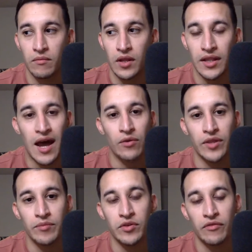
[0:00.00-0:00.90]
allowed
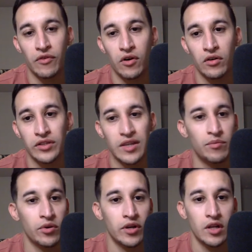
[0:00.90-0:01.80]
them to fall
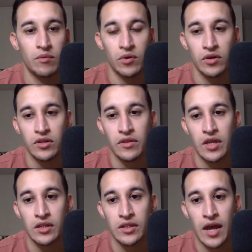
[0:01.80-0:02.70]
deeper and deeper into
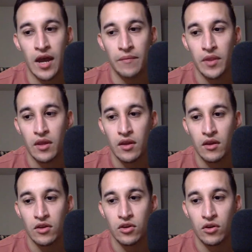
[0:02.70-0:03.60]
things that
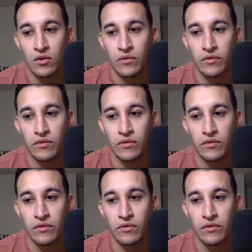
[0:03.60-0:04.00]
you know